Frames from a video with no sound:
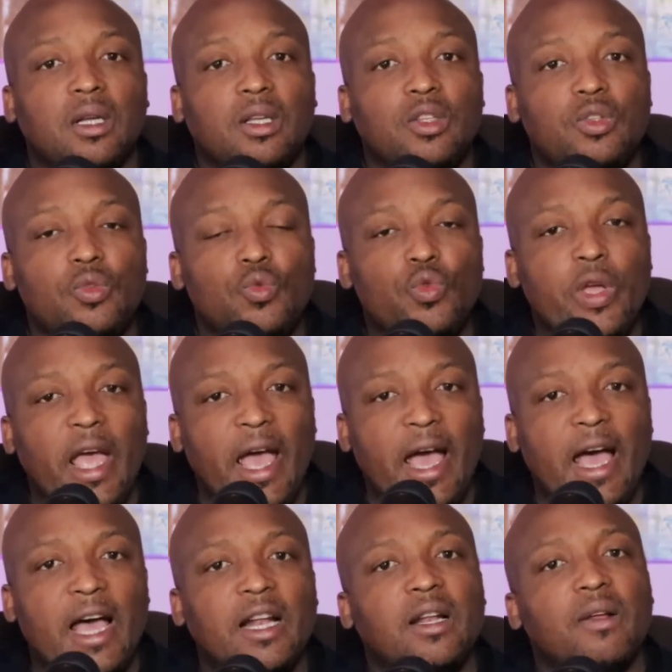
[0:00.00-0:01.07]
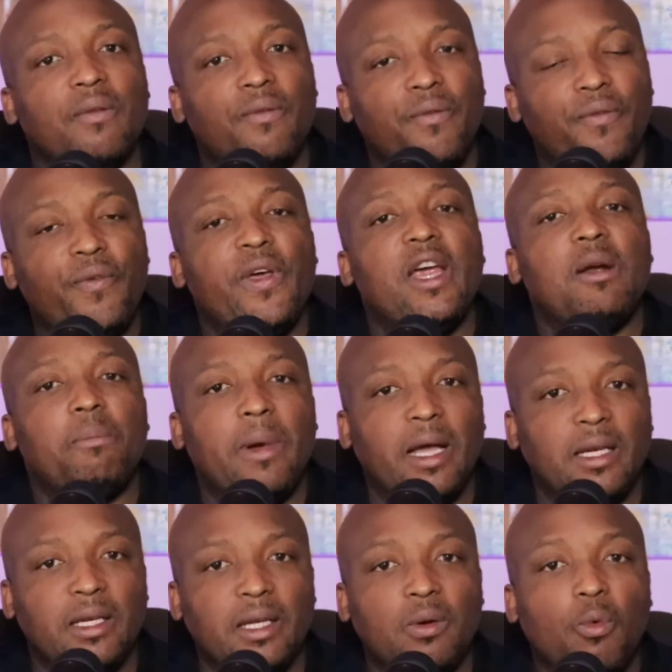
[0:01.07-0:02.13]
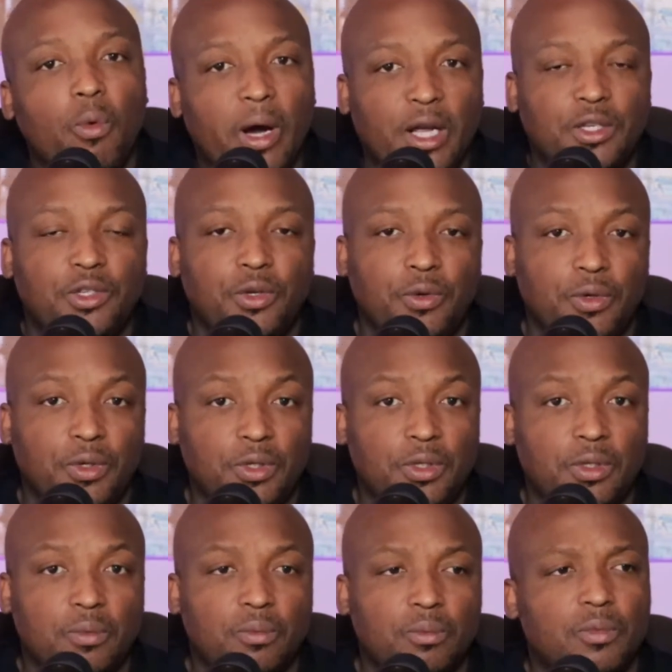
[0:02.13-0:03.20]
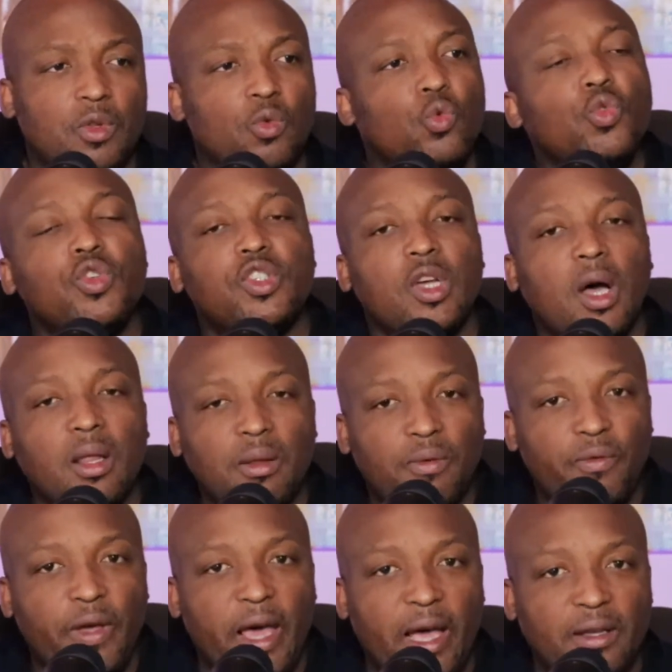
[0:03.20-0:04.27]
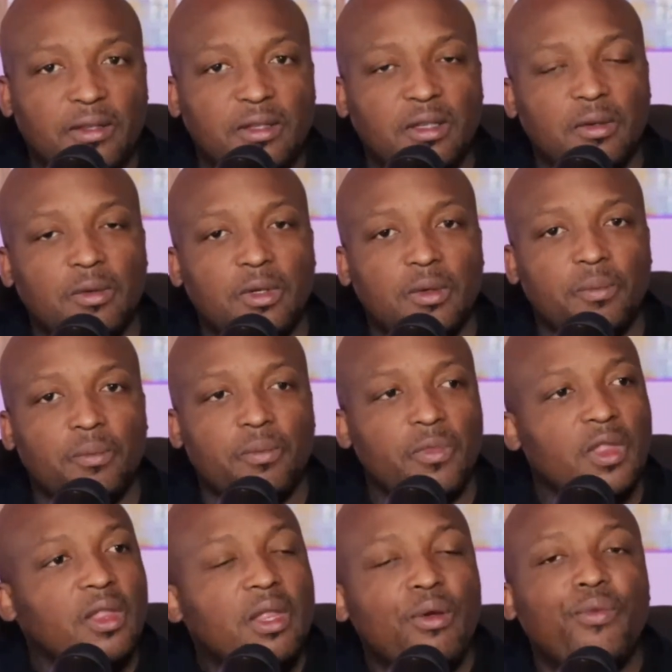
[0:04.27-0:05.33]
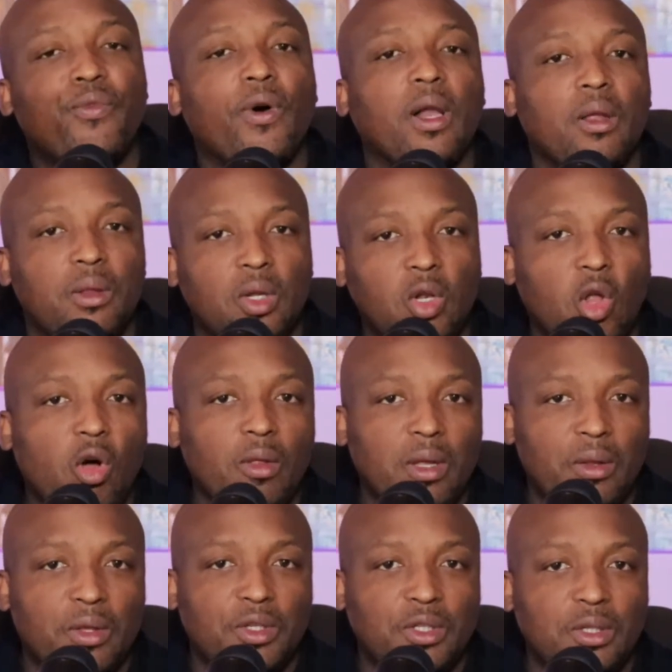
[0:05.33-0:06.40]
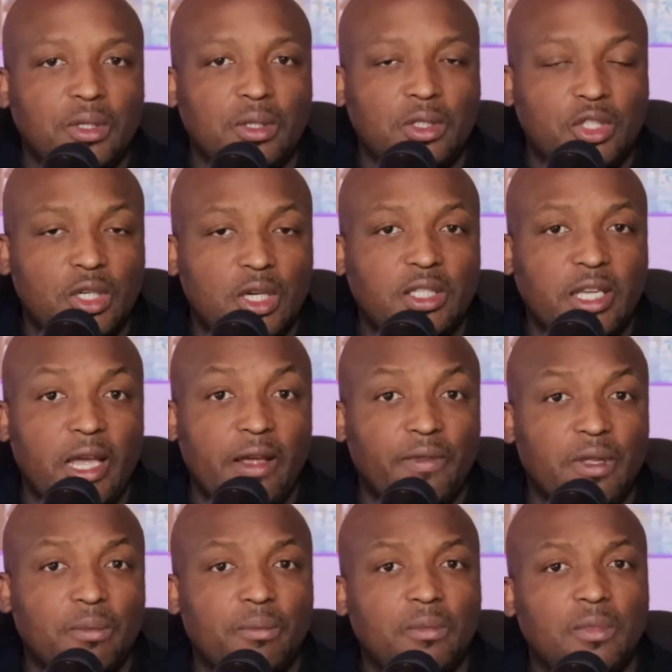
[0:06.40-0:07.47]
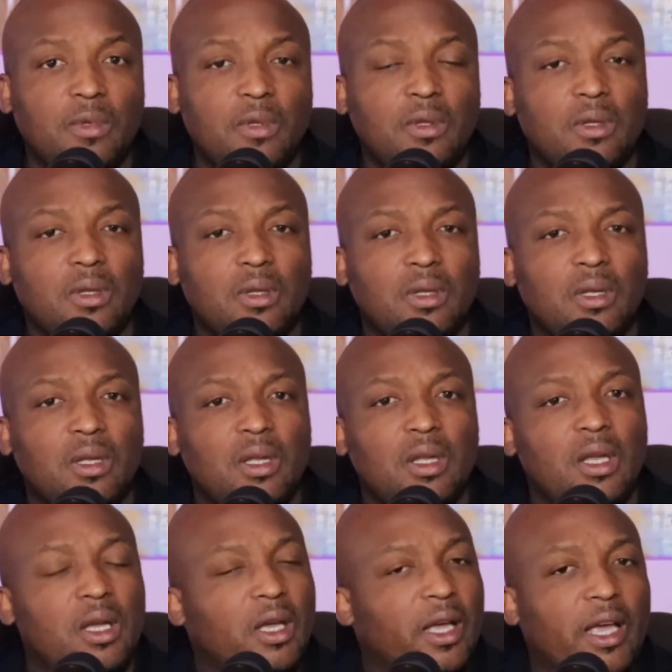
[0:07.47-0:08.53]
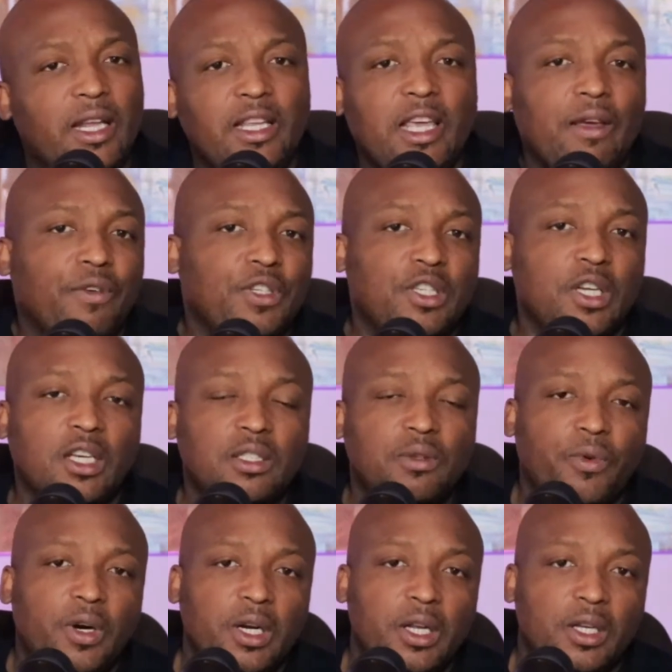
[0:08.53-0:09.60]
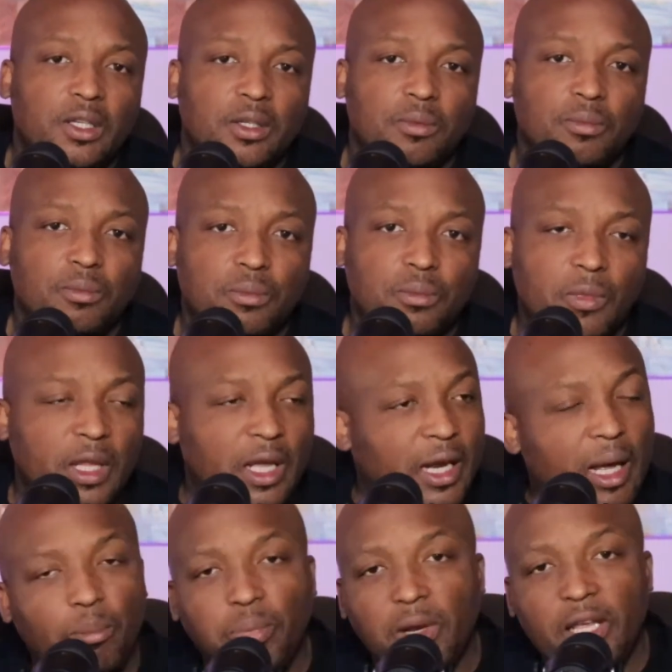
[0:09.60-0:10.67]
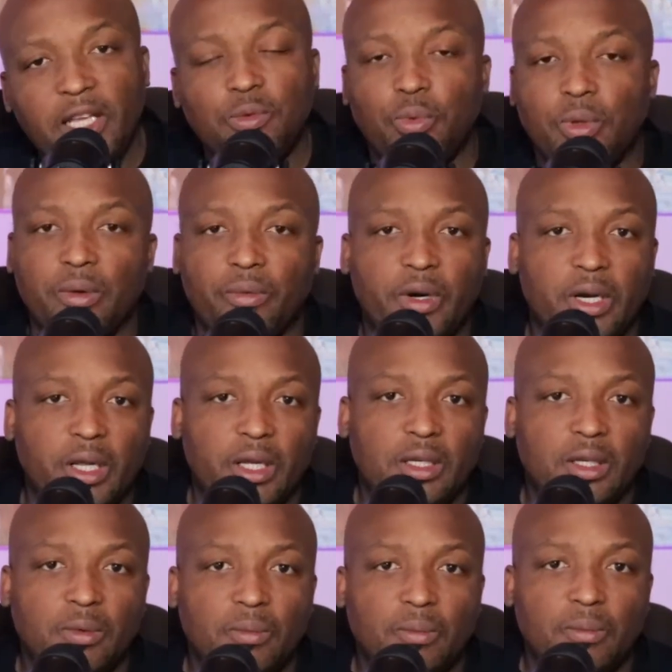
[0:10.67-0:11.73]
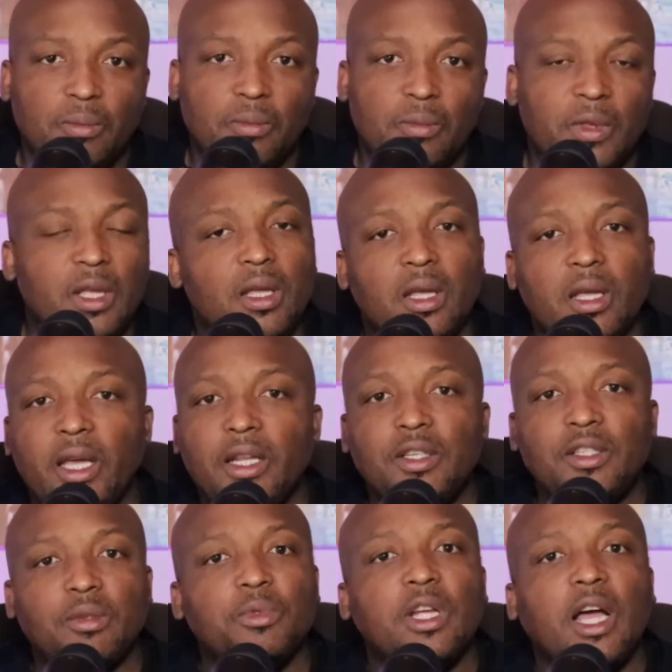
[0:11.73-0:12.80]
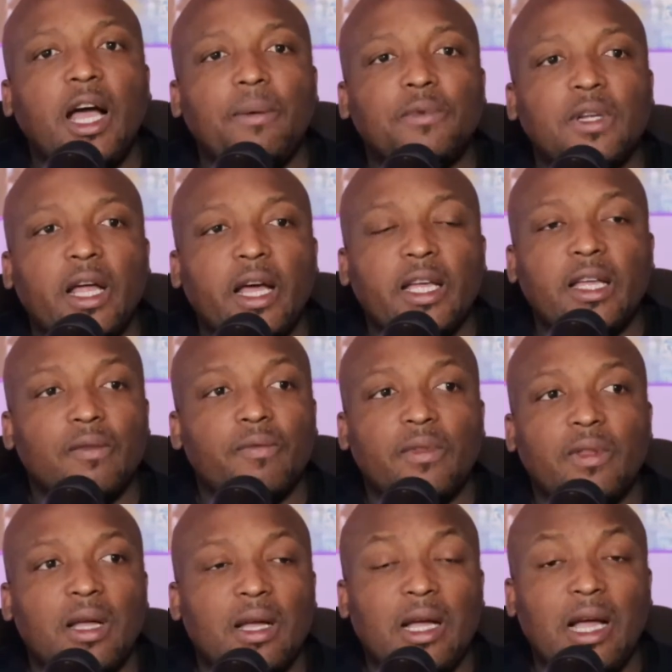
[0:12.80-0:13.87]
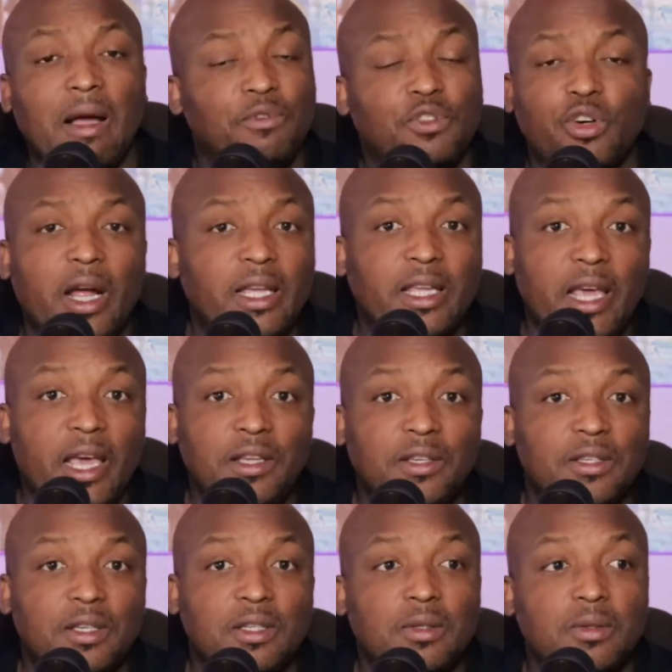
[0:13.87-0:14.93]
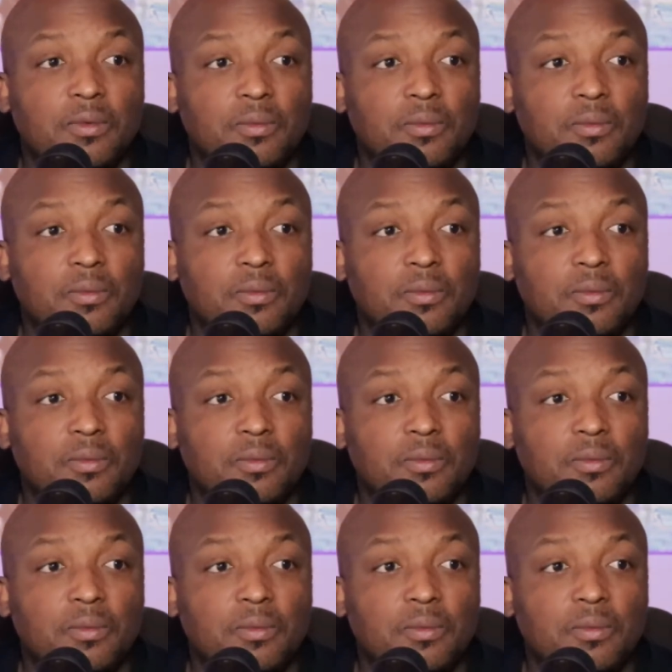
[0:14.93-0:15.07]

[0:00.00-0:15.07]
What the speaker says: you had fair-minded white jurors who saw the facts. They followed the law that the judge gave them and gave a just verdict. And I'm pleased with the verdict. And sometimes, like, I've tried cases